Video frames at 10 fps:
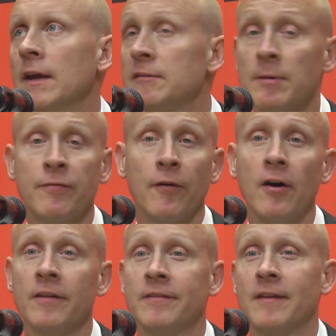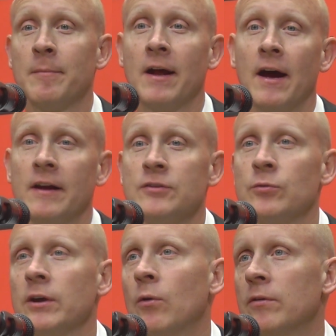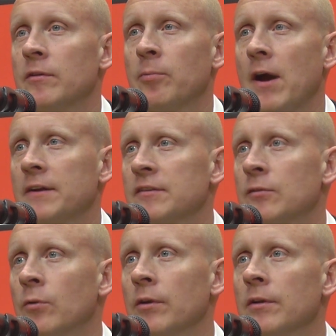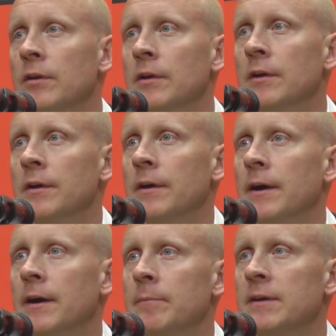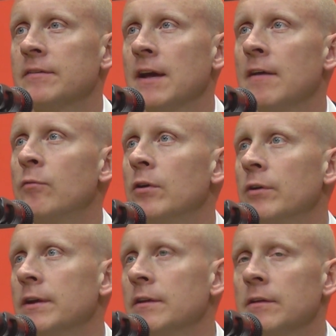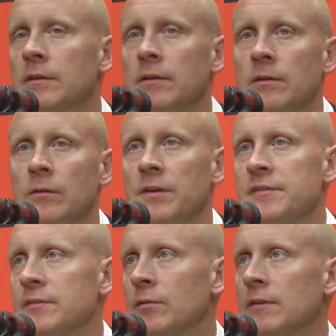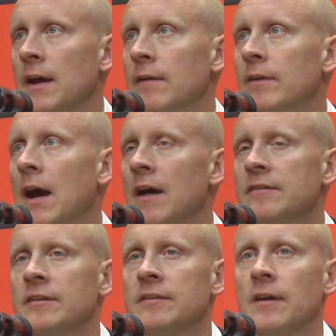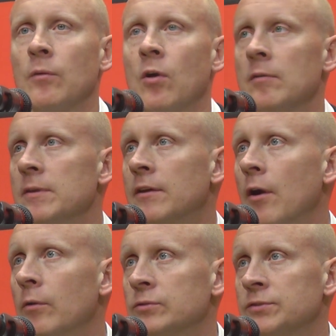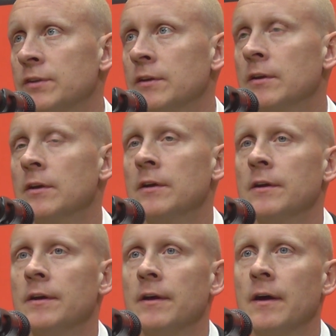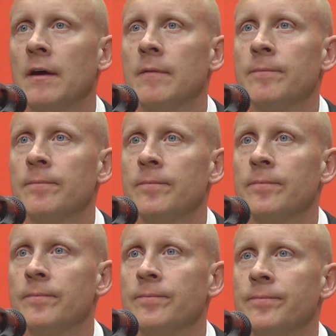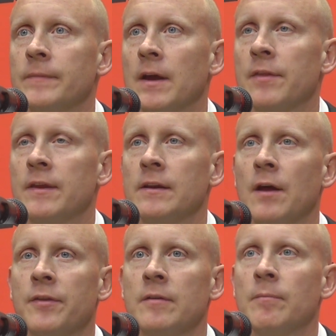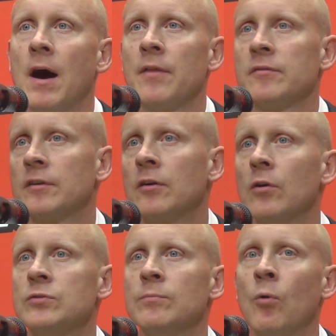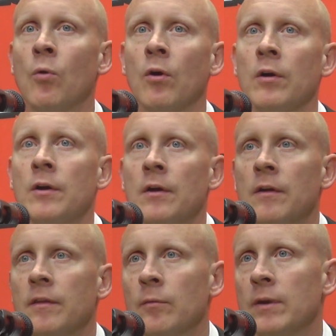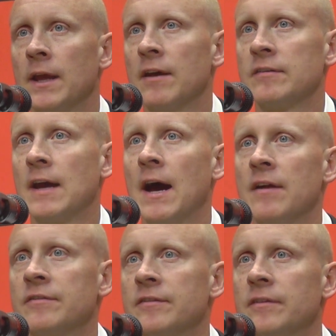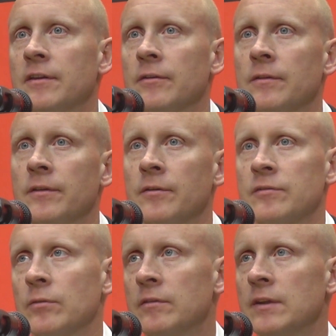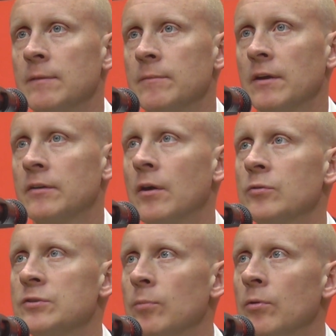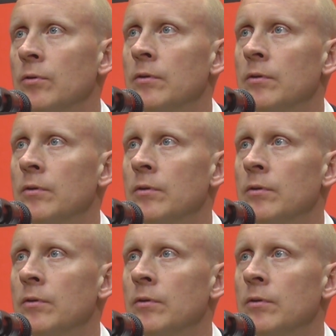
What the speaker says: Yeah, it's been fun. I mean, I enjoy going to the practice court because I have willing, you know, listeners. I have guys that want to be coached. I think nothing bothers a coach more than when he has guys that are sort of deemed uncoachable,